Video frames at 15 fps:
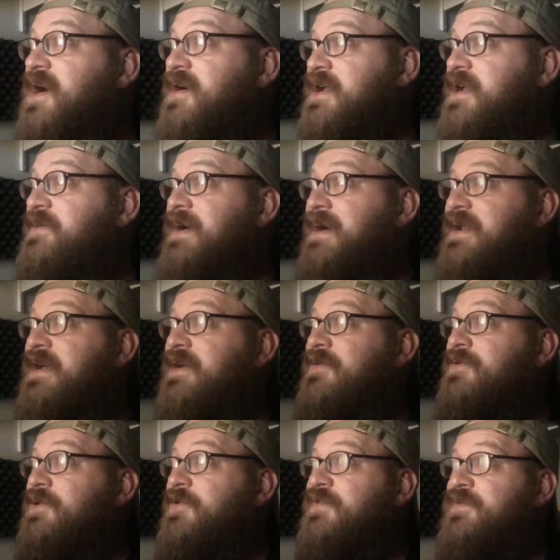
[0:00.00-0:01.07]
talking about how
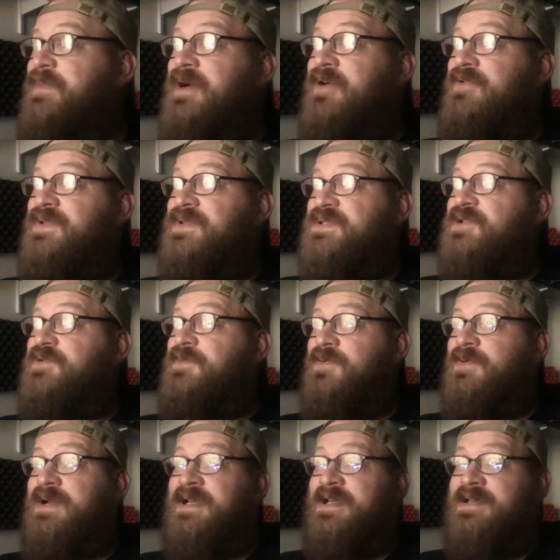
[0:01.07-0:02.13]
overpowered this stupid
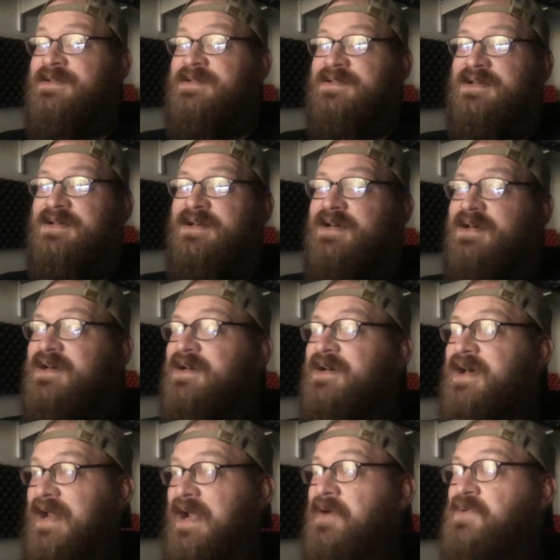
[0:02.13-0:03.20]
ring is,
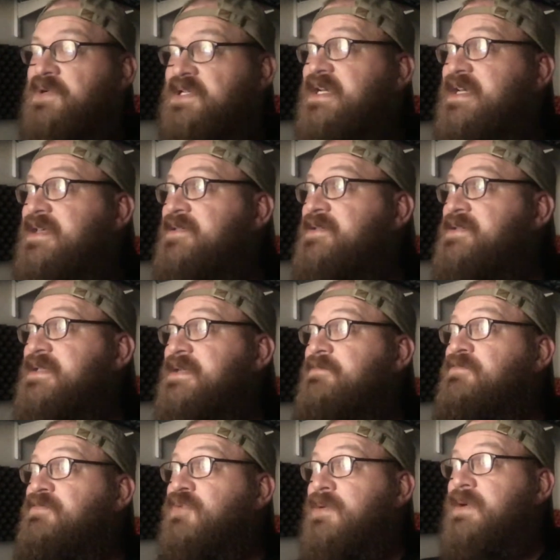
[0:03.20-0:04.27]
and how ridiculously
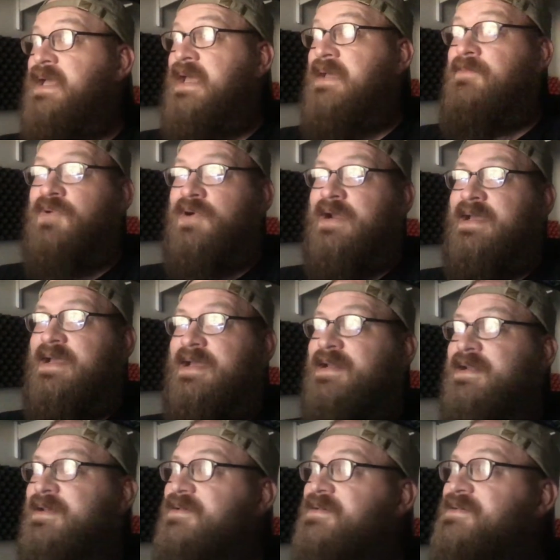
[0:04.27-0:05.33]
b- game breaking
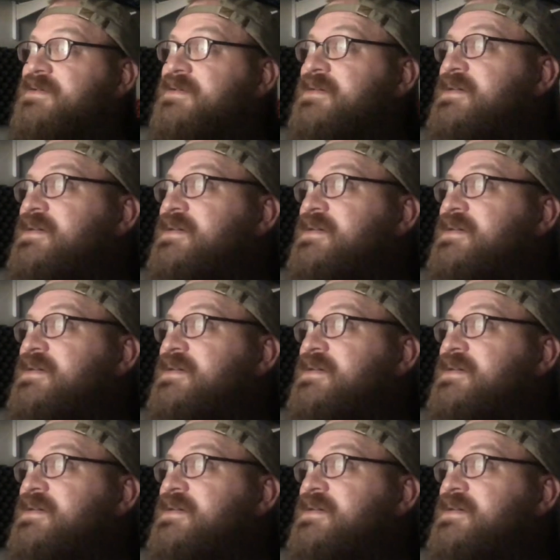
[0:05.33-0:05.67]
it is.